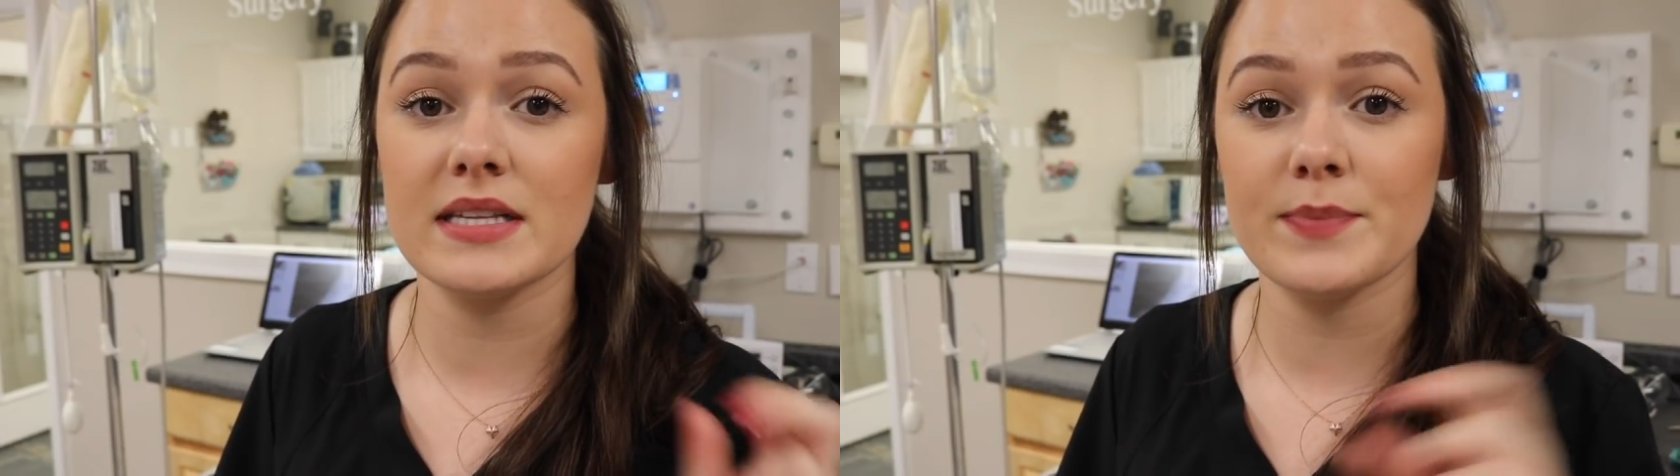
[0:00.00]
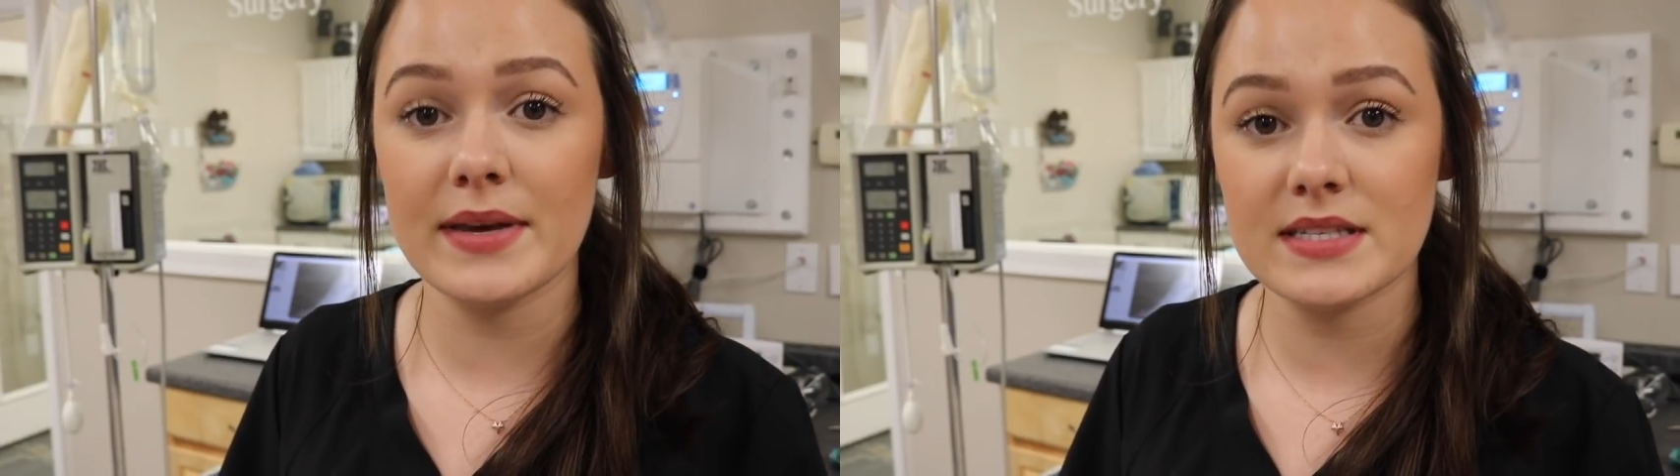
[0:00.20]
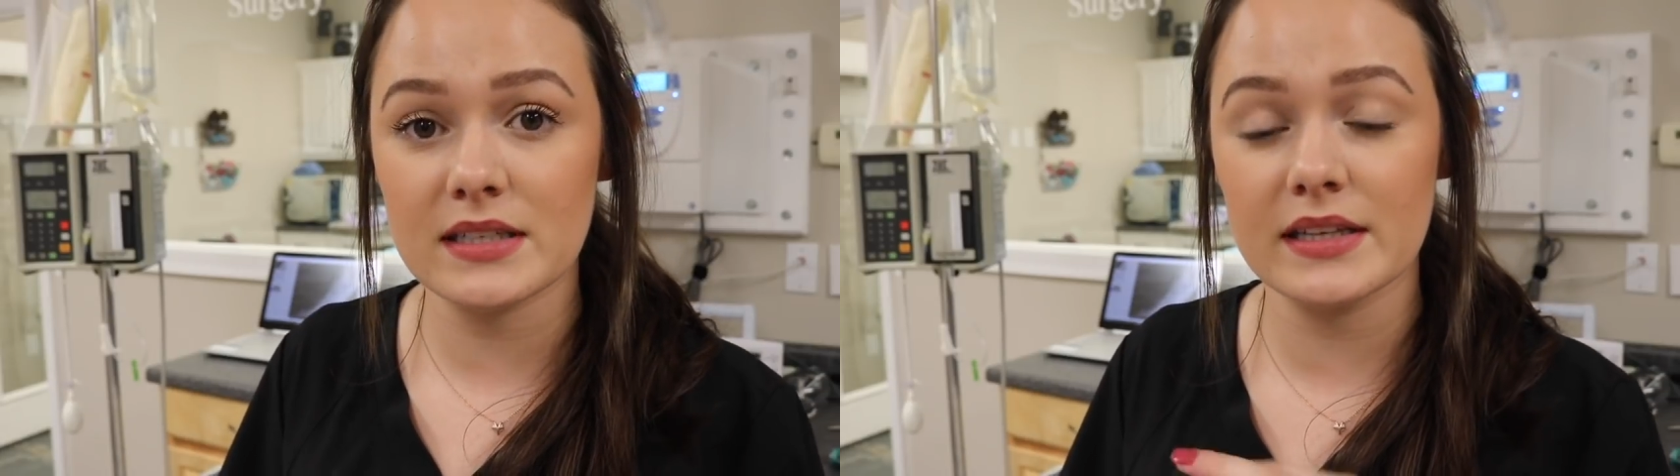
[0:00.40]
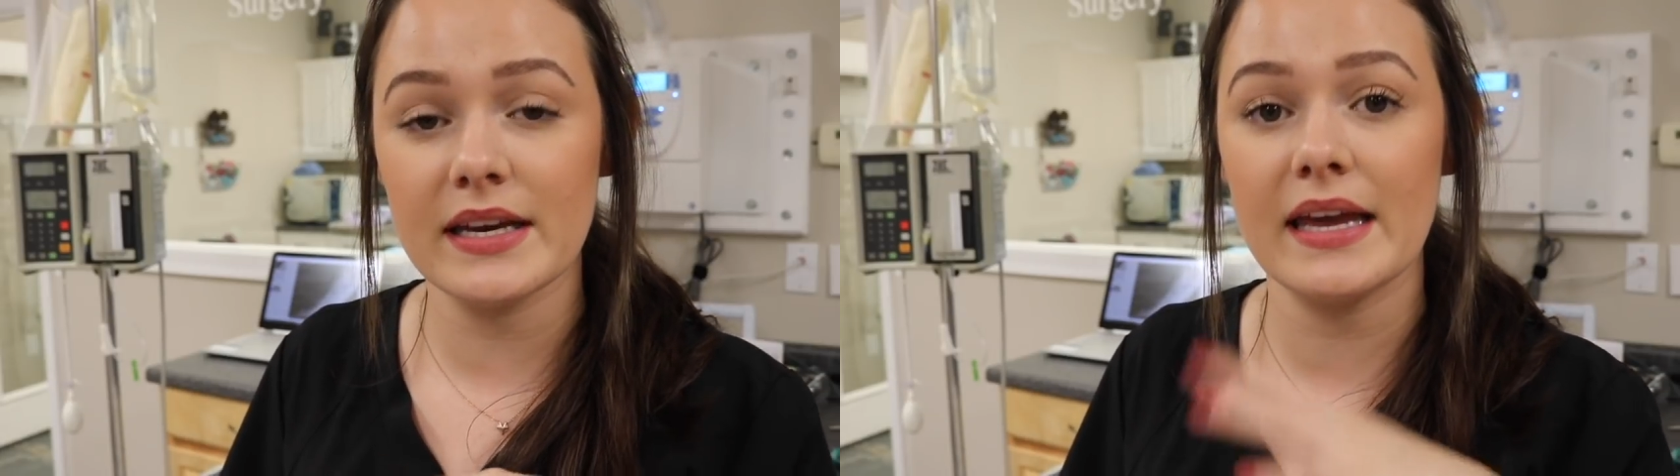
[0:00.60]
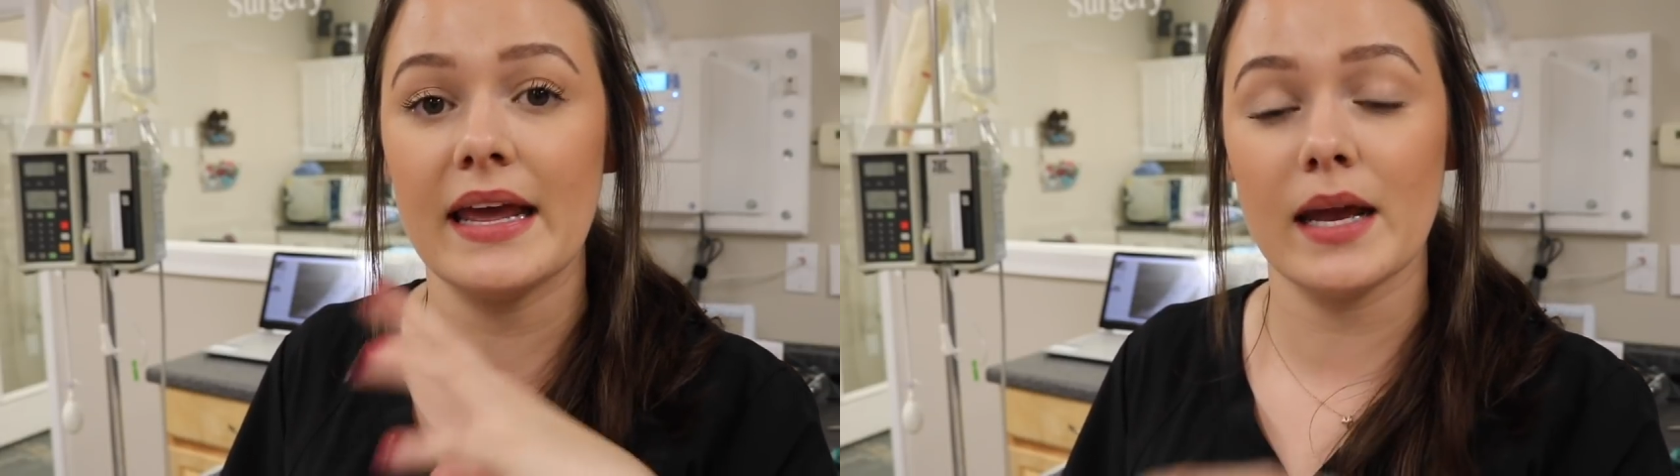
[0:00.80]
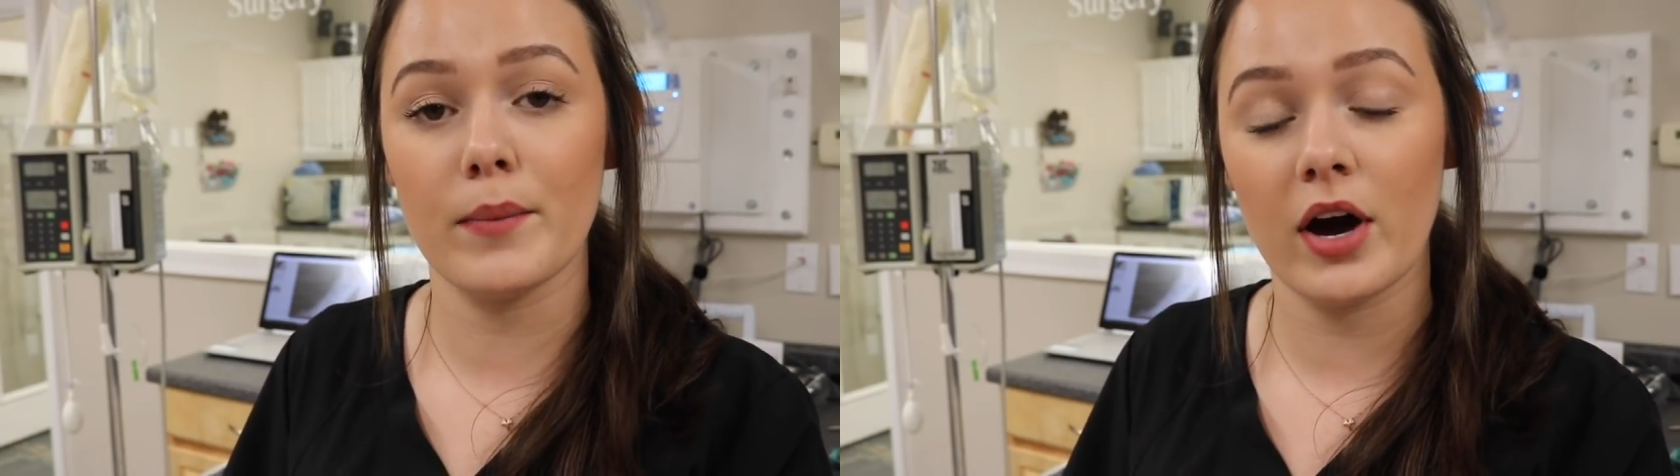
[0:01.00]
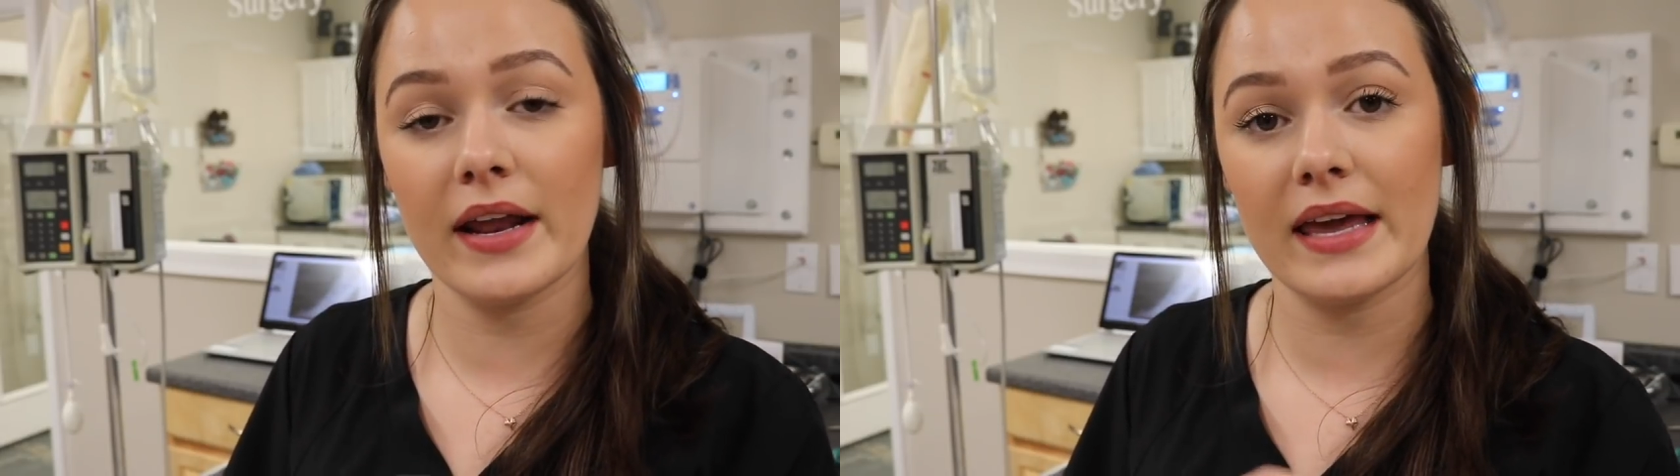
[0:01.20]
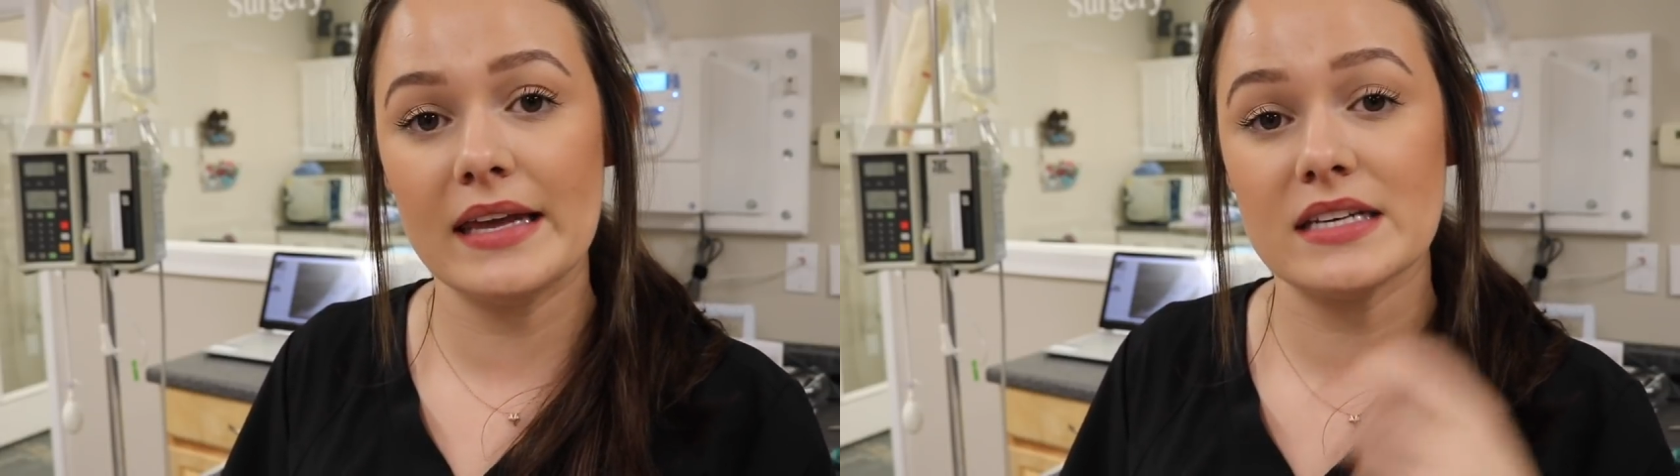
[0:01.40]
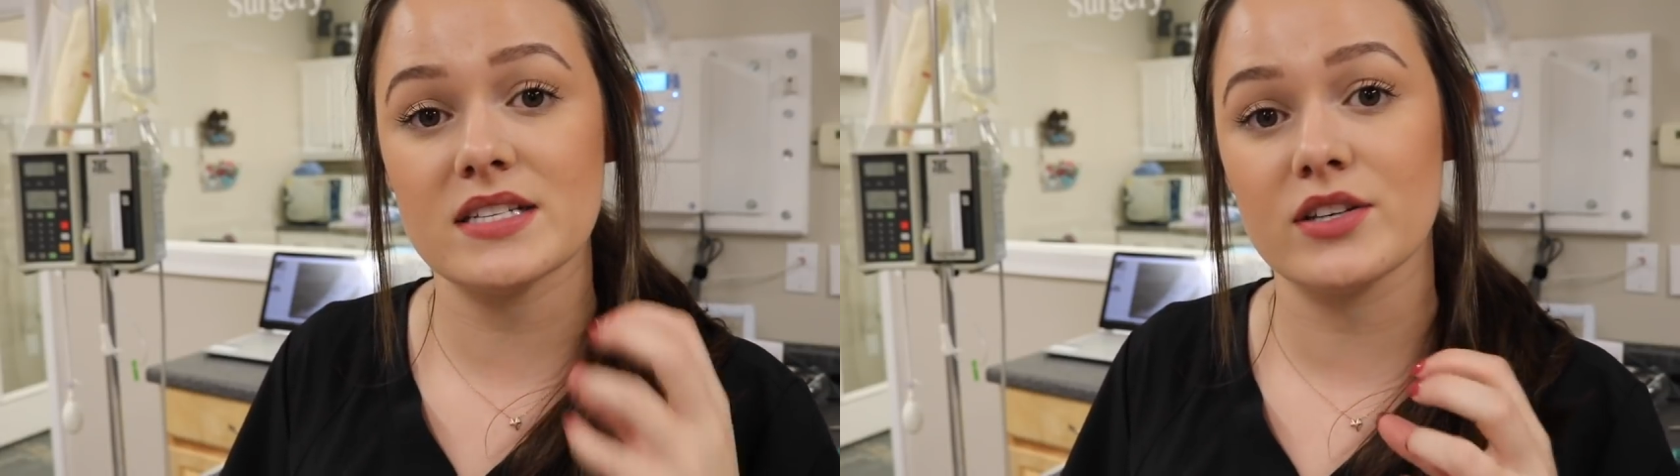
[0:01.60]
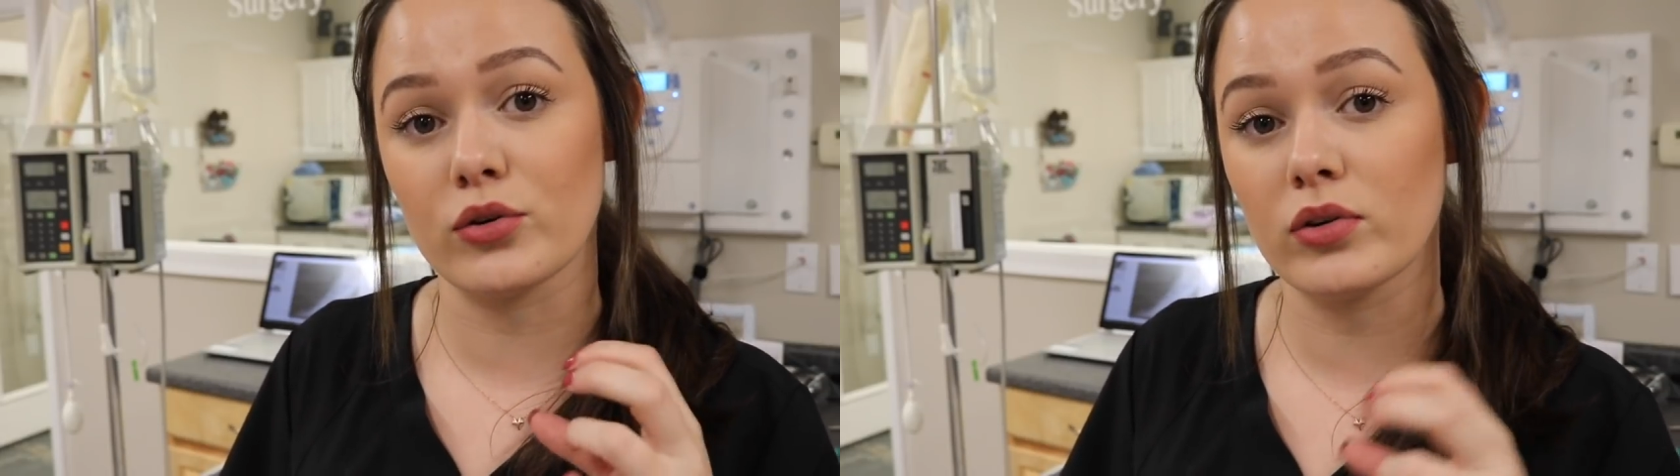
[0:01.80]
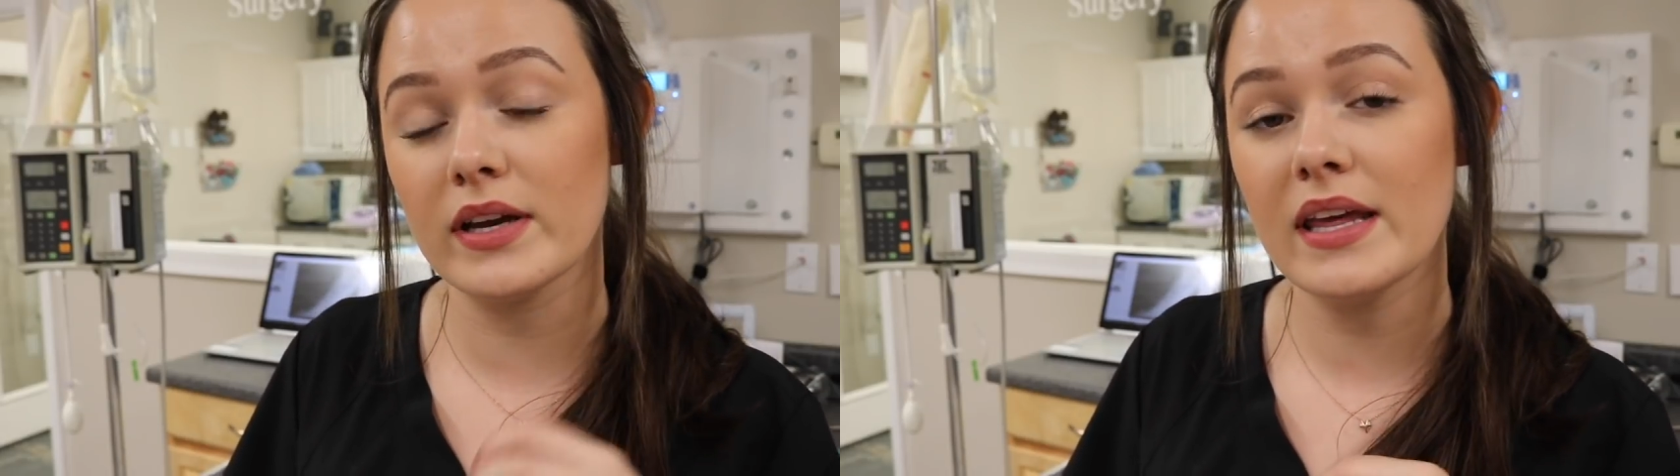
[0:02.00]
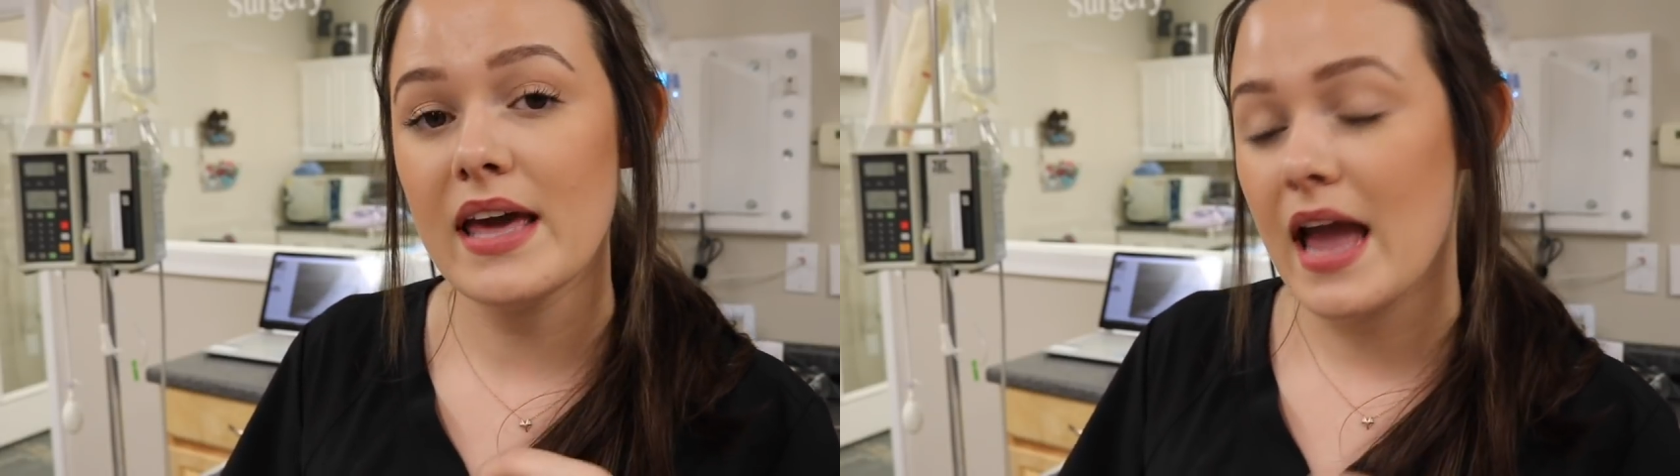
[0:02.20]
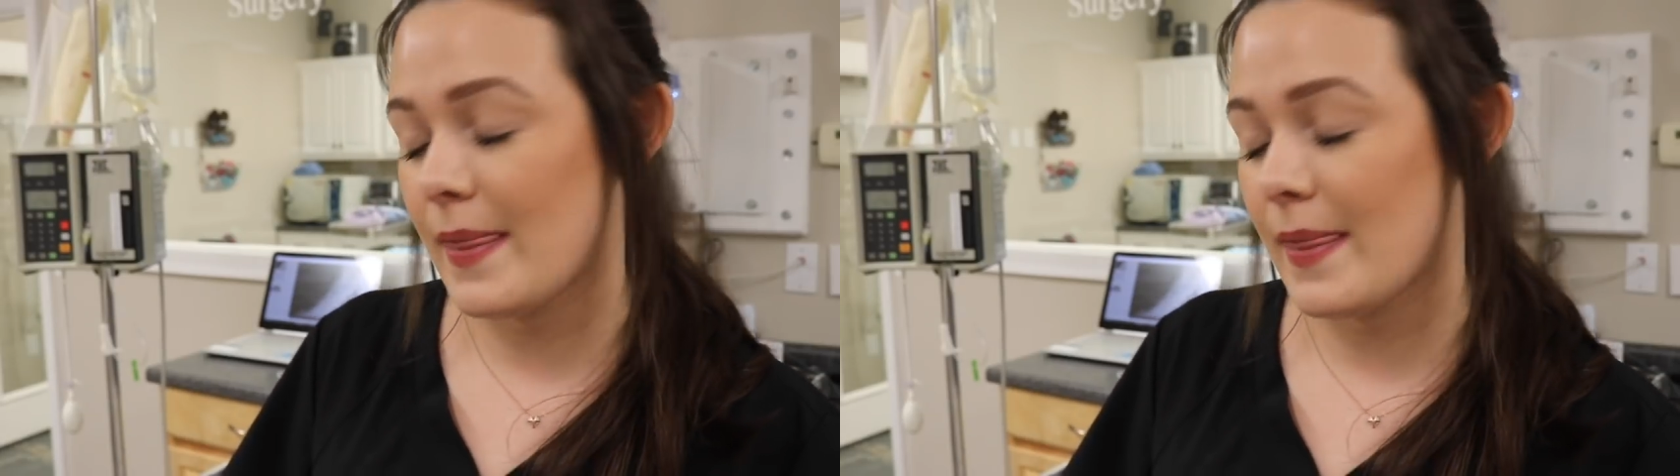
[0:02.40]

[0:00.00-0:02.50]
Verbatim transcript: but it's basically an antibiotic and a steroid.